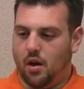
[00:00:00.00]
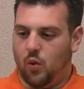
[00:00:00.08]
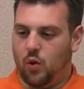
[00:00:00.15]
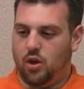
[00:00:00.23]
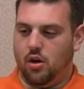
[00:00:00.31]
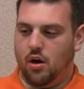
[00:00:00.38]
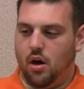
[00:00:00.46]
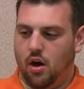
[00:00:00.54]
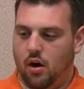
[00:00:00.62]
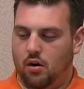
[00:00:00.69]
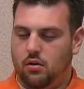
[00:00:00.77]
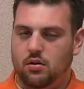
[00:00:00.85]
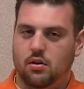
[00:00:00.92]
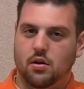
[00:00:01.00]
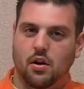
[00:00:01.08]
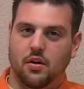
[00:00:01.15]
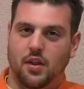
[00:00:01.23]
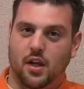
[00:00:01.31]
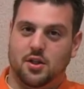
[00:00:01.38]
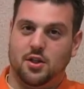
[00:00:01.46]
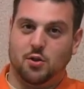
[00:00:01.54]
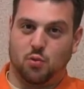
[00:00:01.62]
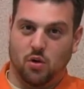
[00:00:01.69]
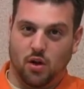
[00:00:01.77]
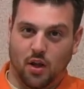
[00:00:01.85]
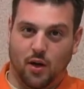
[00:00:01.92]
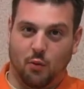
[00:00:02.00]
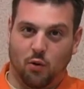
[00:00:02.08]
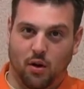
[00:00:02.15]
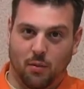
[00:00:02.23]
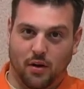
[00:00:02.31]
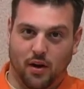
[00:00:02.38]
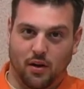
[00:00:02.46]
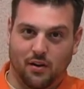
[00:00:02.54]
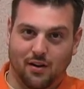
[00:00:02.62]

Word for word: you know, that she's really a woman.